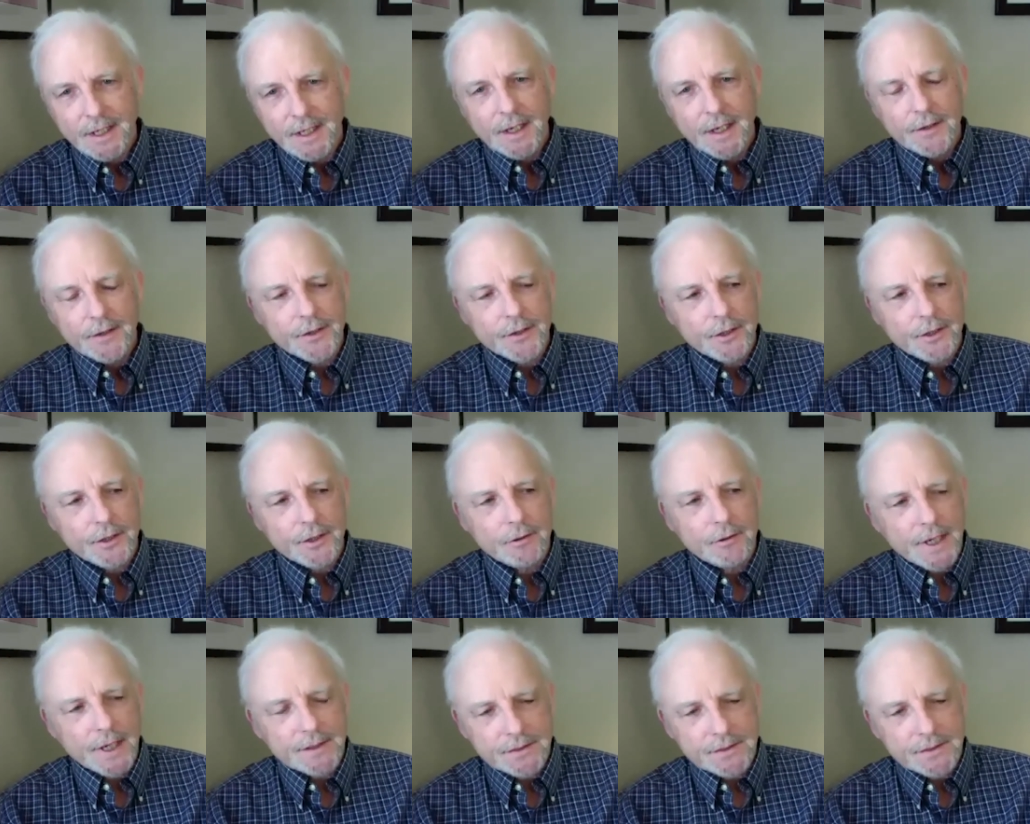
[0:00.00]
The
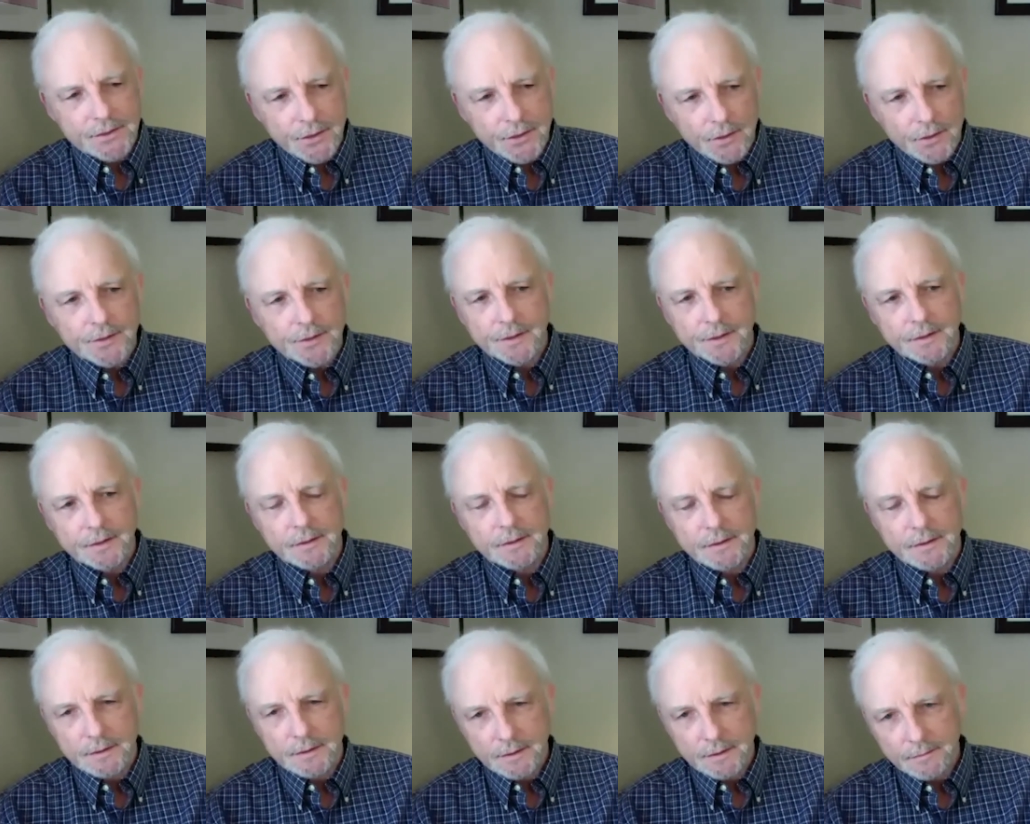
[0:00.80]
great
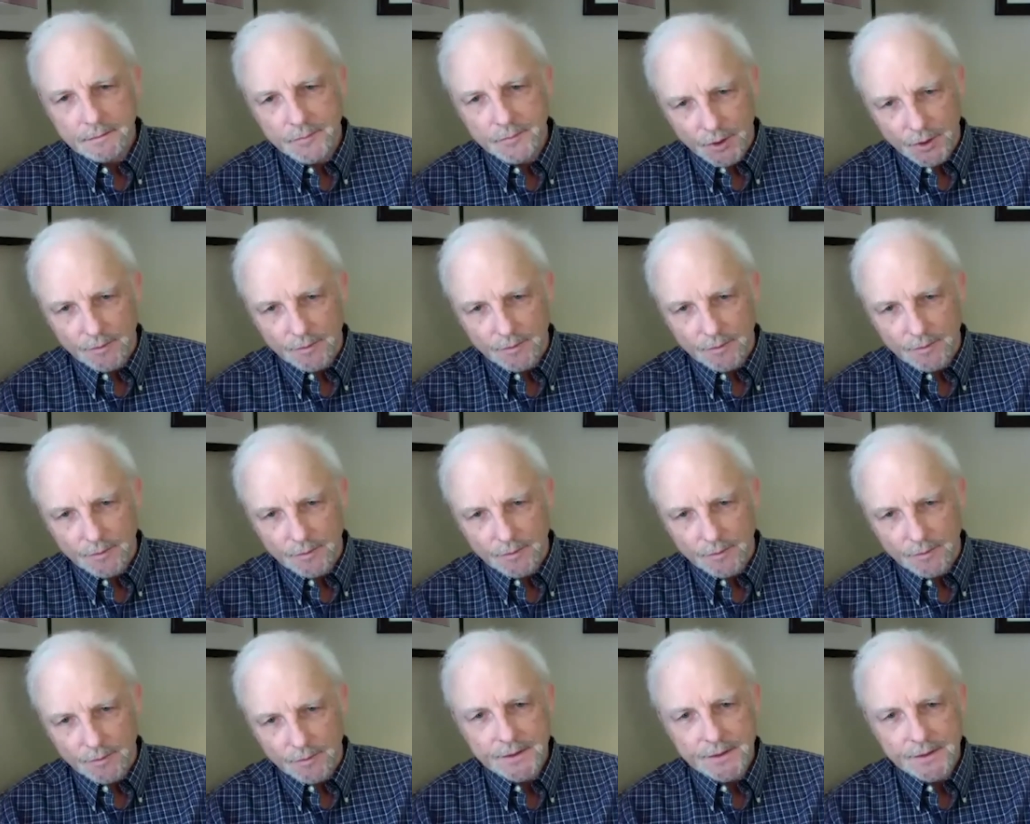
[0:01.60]
social
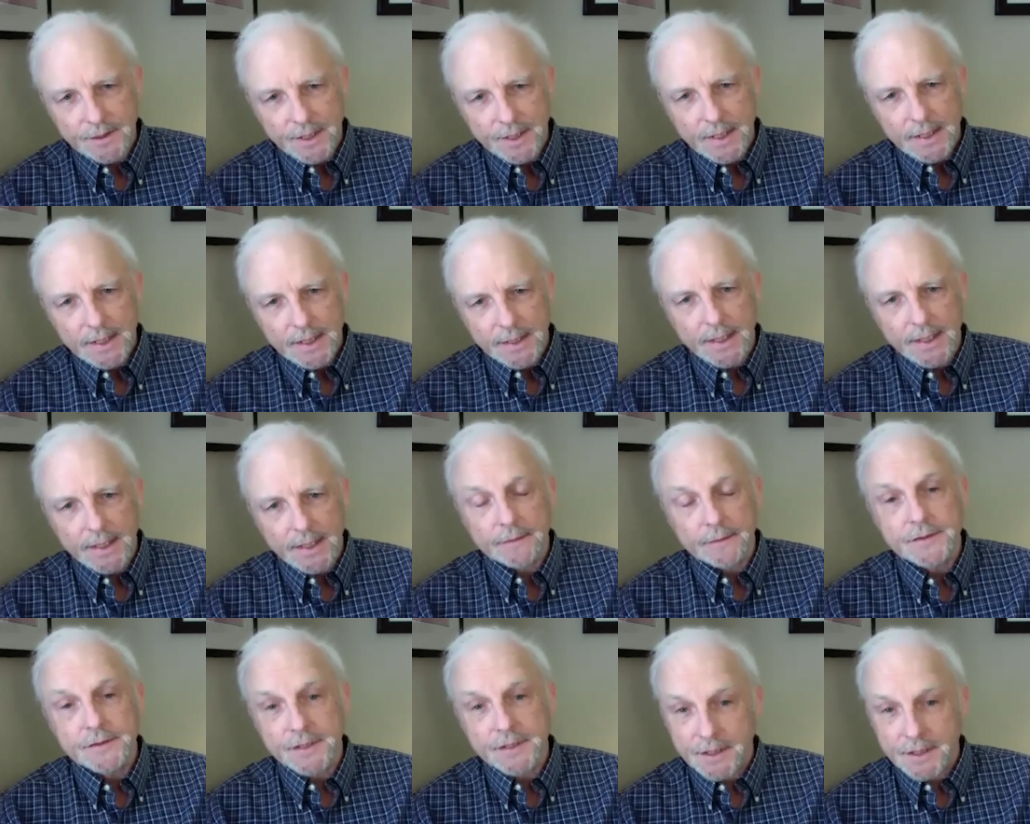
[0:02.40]
movements that
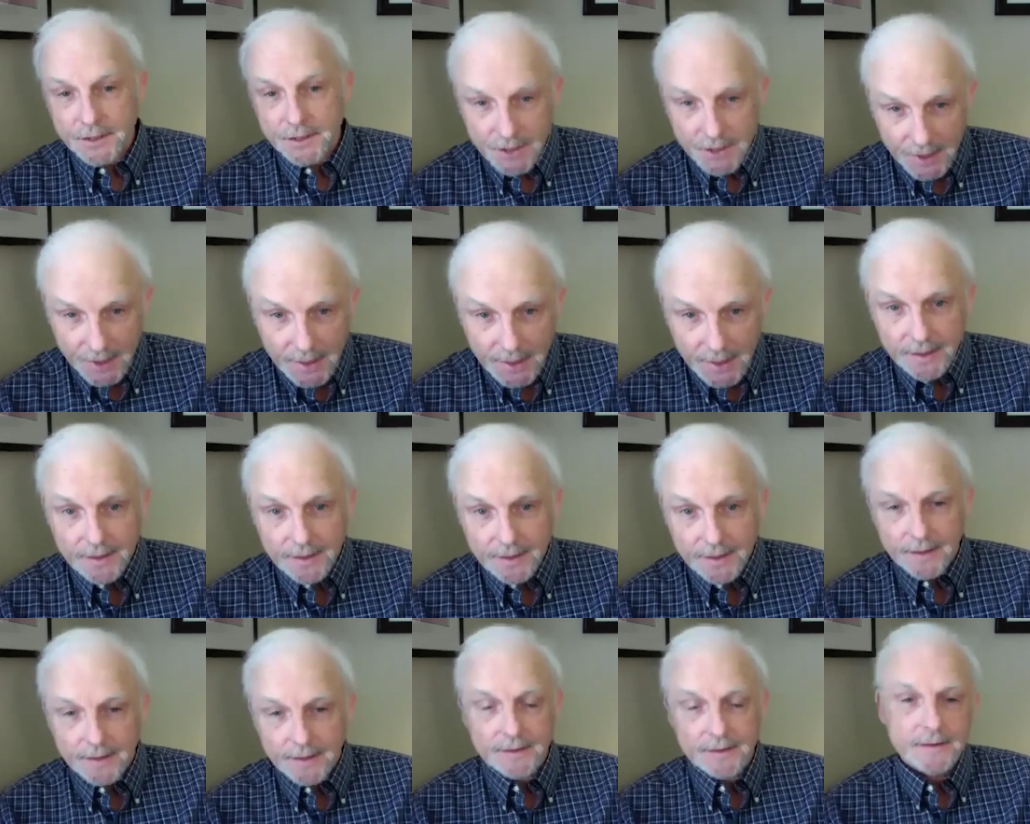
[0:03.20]
have
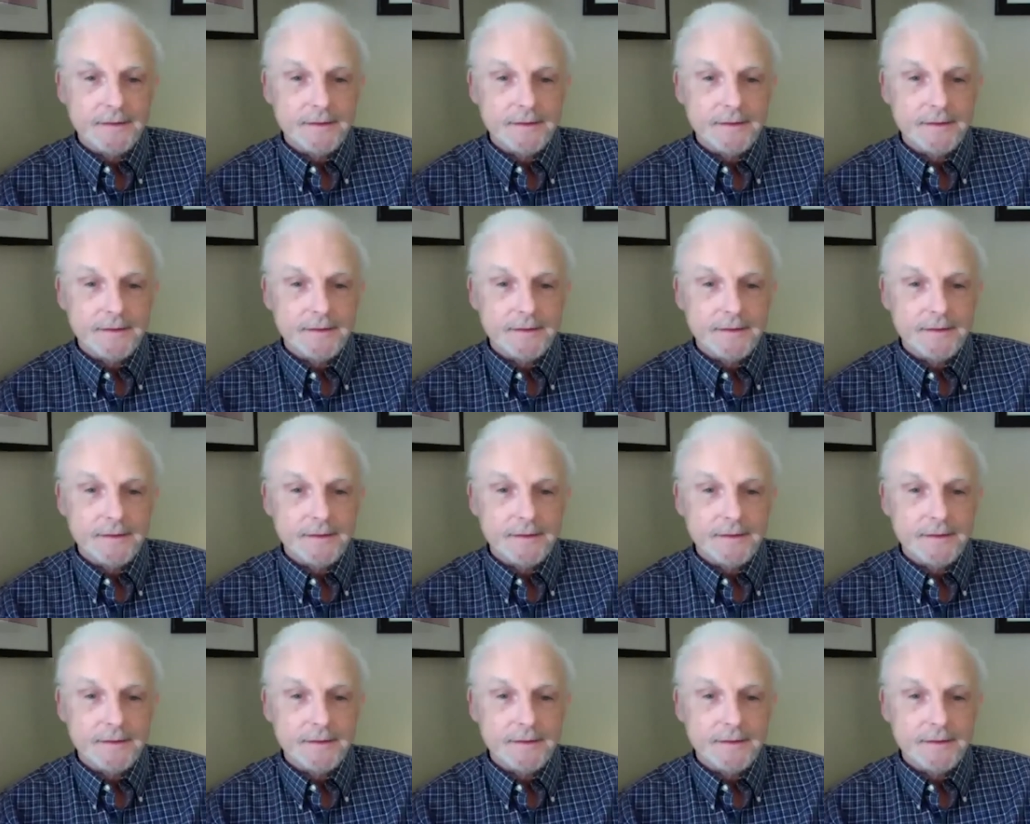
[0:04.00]
succeeded,